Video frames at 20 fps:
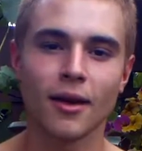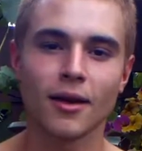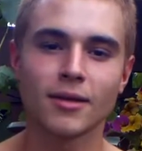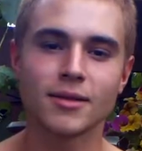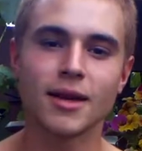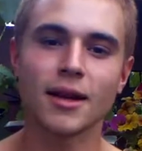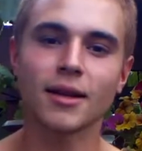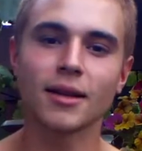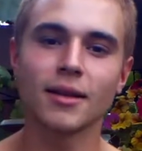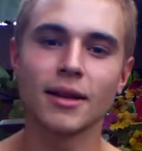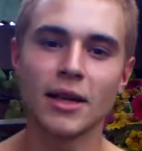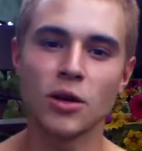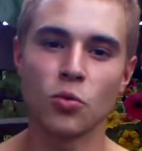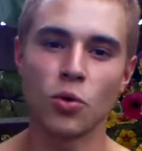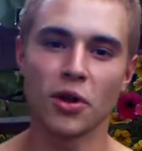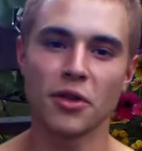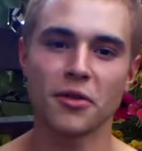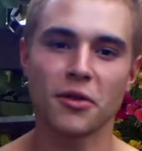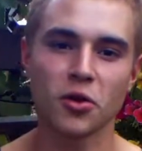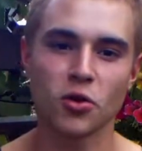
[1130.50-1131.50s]
Secondly,
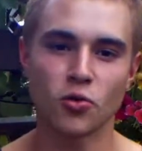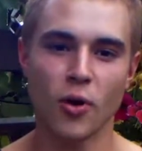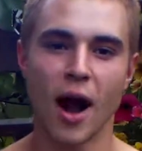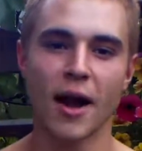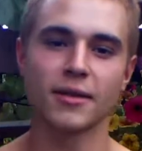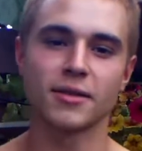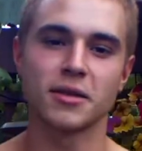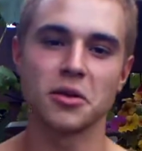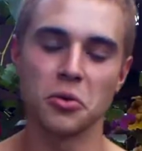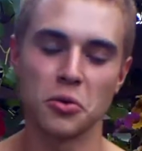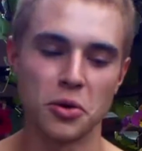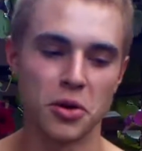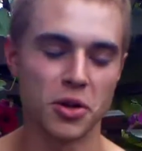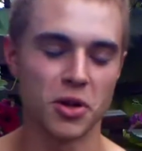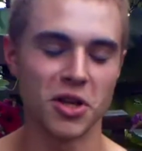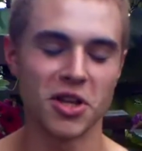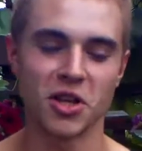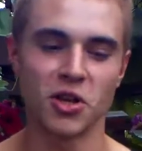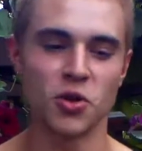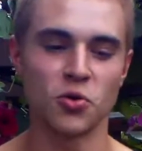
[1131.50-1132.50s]
with gratitude,
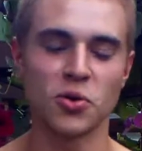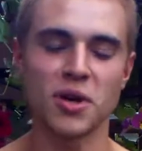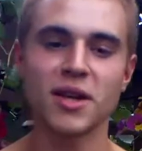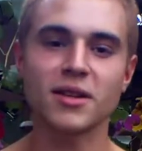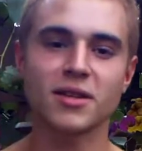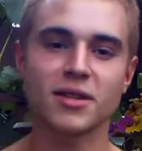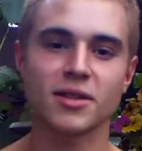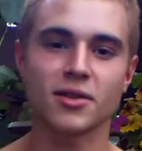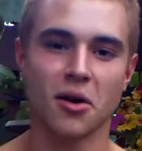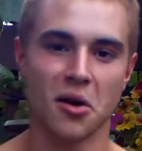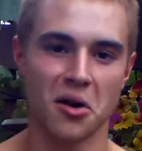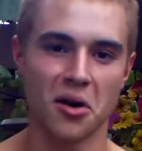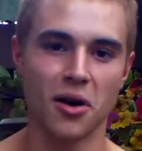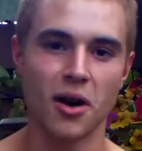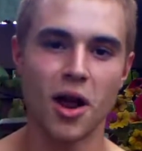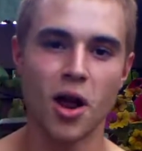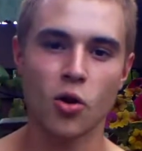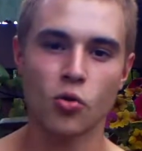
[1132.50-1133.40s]
you need to start